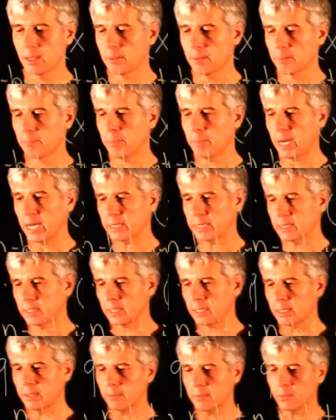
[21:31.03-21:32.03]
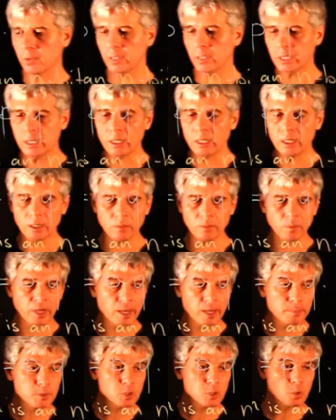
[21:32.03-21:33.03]
But here we
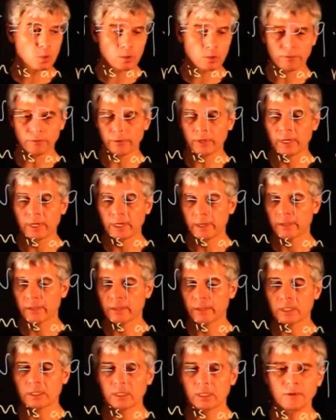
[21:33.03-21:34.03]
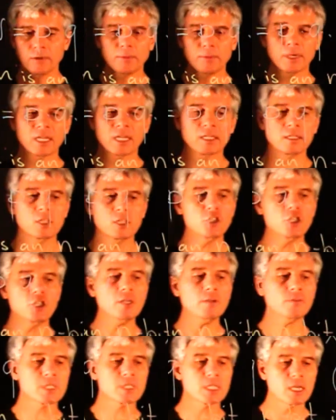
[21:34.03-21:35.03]
observe that if we can
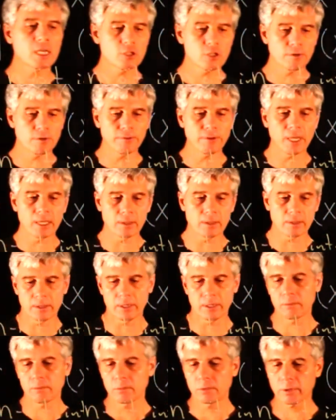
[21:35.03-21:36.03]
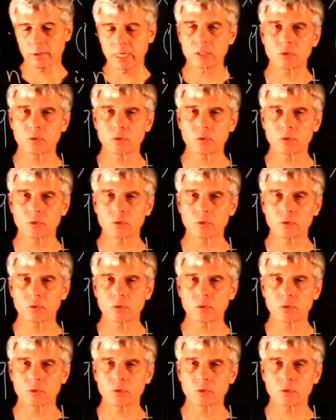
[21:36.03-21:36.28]
achieve such a failure, right?